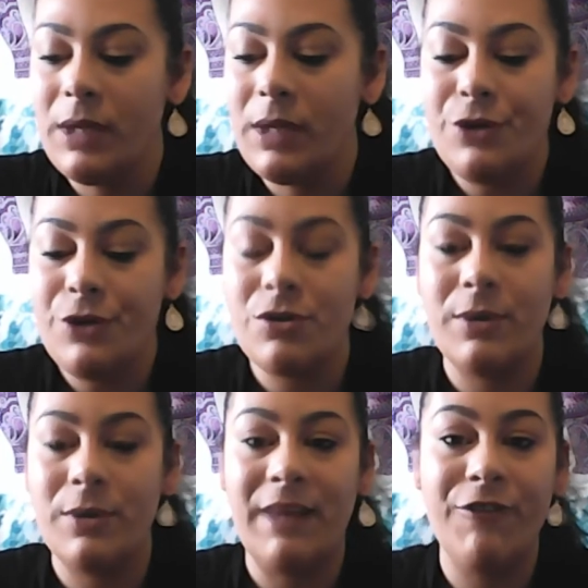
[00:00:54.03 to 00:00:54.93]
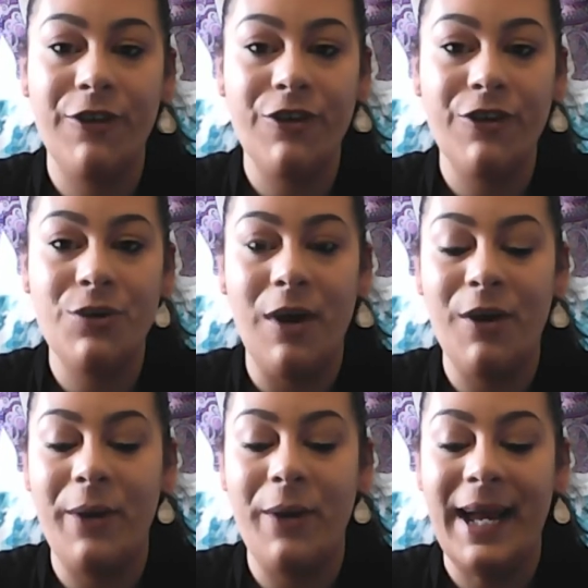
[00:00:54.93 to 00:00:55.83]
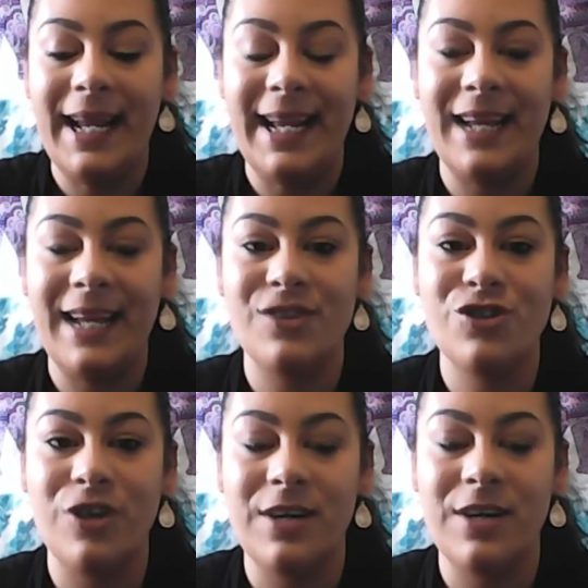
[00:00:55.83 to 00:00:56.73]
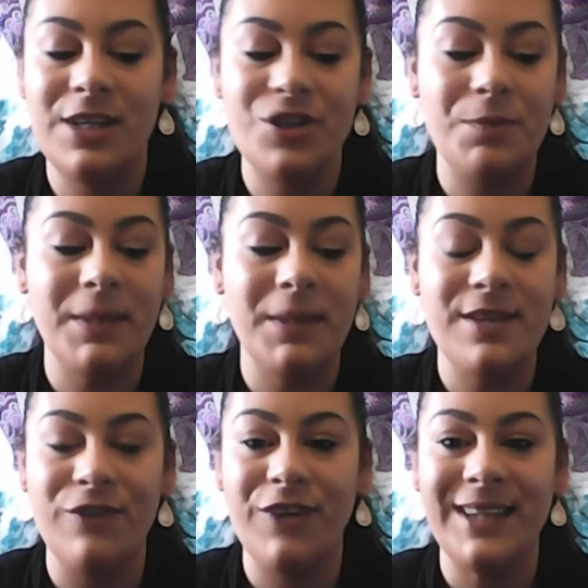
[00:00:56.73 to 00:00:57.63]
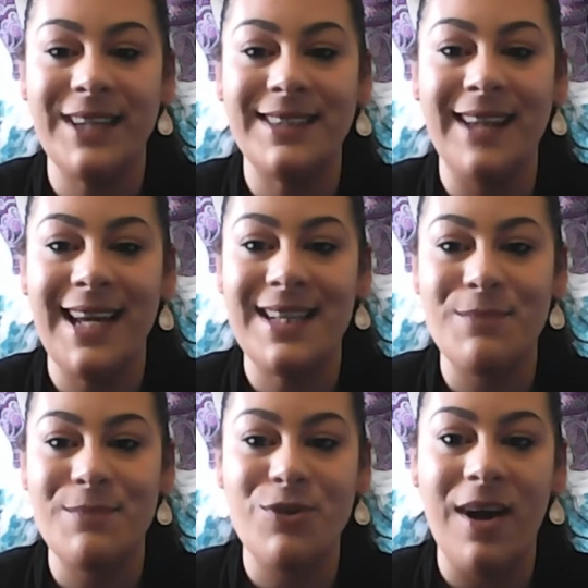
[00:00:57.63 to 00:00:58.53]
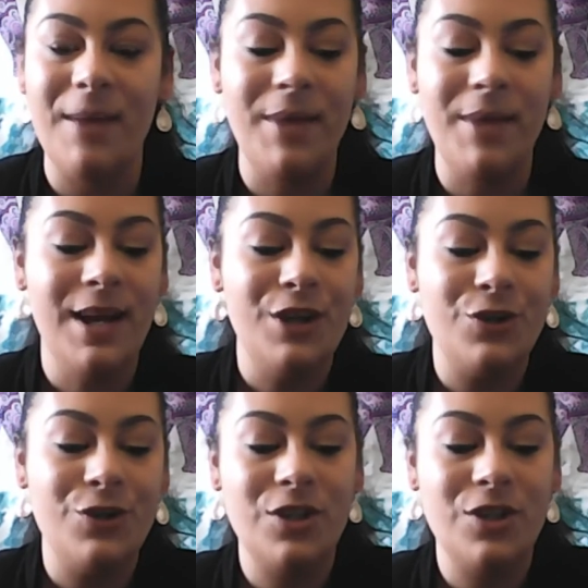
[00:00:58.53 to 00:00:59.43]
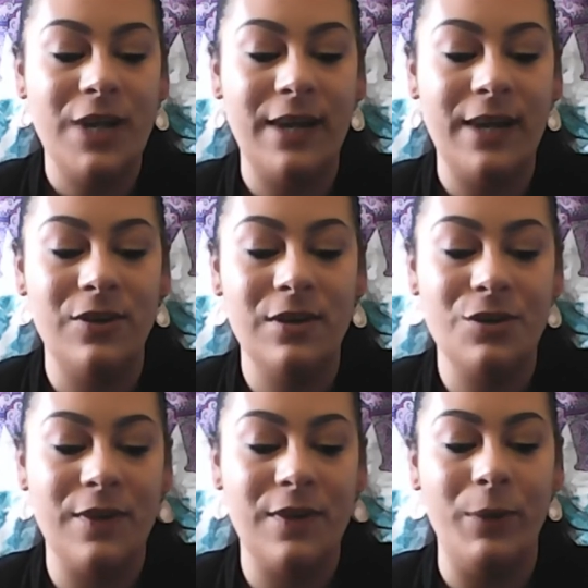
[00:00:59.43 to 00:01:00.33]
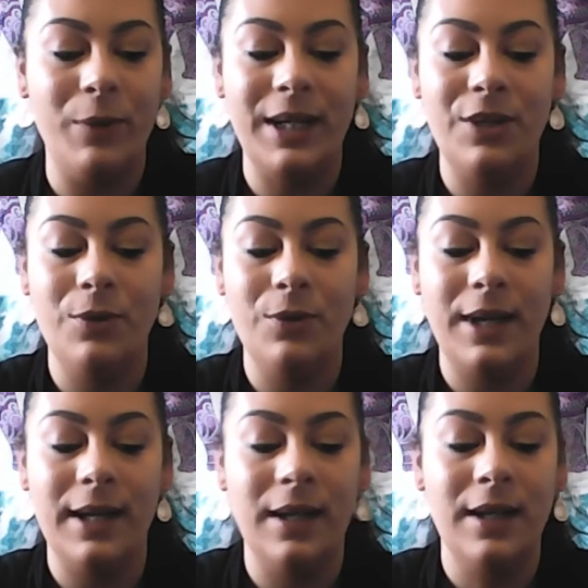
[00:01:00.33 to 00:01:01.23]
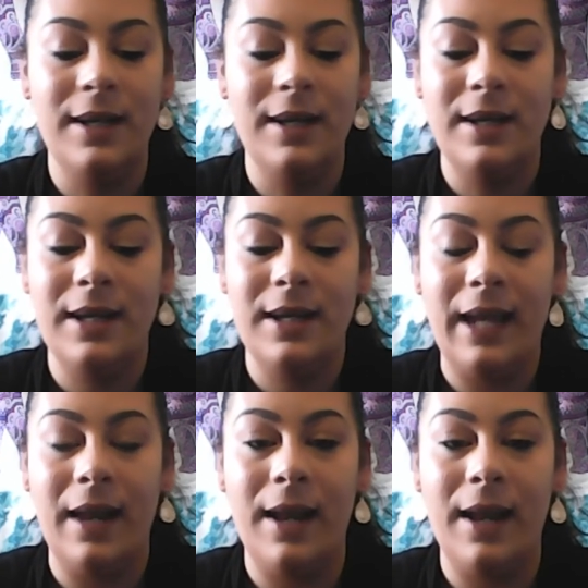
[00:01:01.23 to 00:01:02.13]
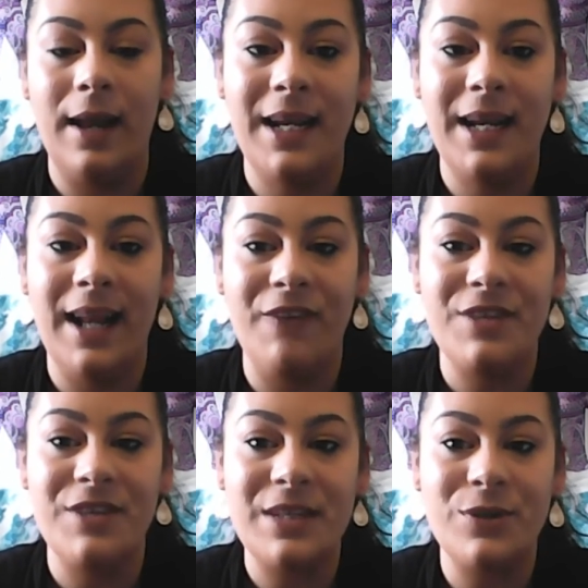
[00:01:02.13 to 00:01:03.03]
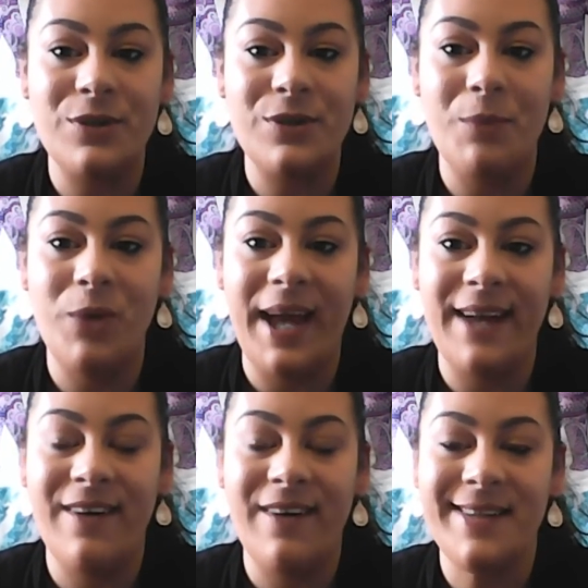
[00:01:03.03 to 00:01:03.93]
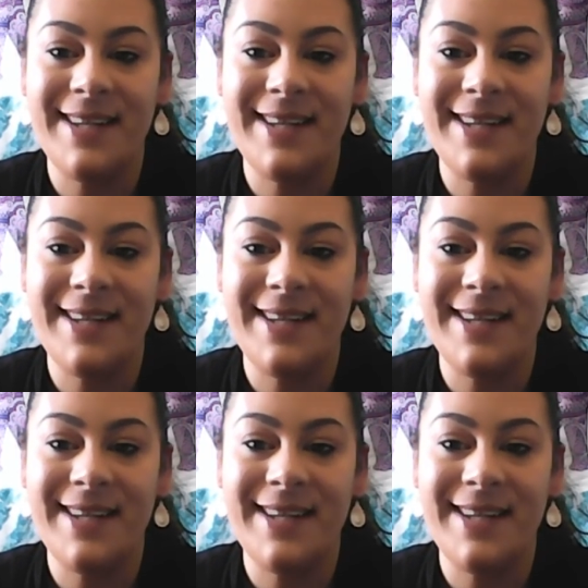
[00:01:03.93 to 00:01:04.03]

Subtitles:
So without further ado, I'll go ahead and get started. Just please don't forget to like and subscribe to the channel so that way you can get updated every single time we add content.